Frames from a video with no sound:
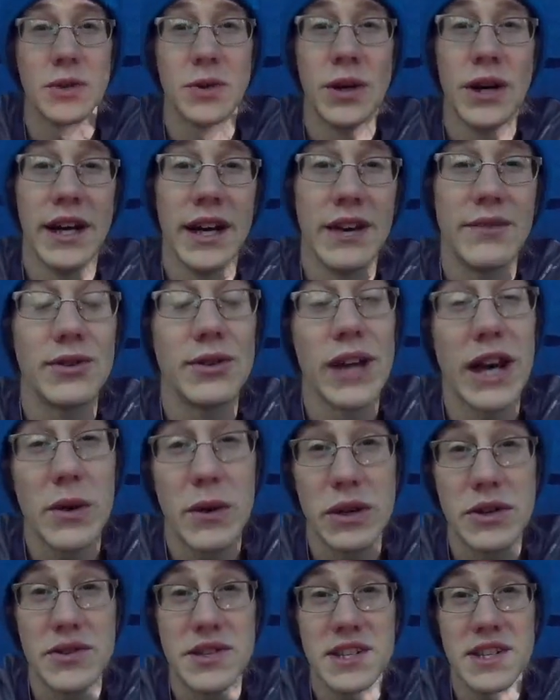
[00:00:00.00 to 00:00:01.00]
If you like
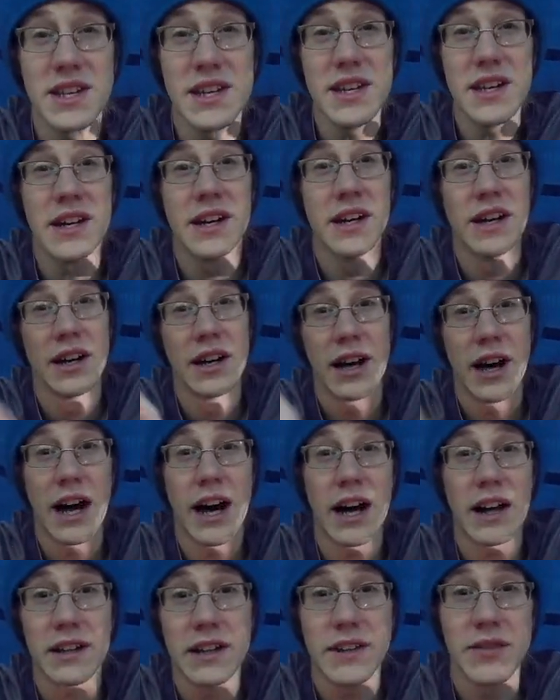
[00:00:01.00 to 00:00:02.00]
what you see,
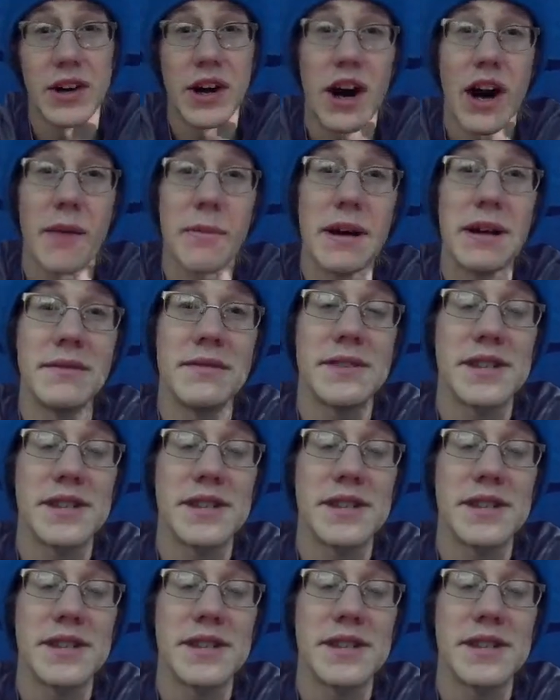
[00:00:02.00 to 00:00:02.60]
leave a comment,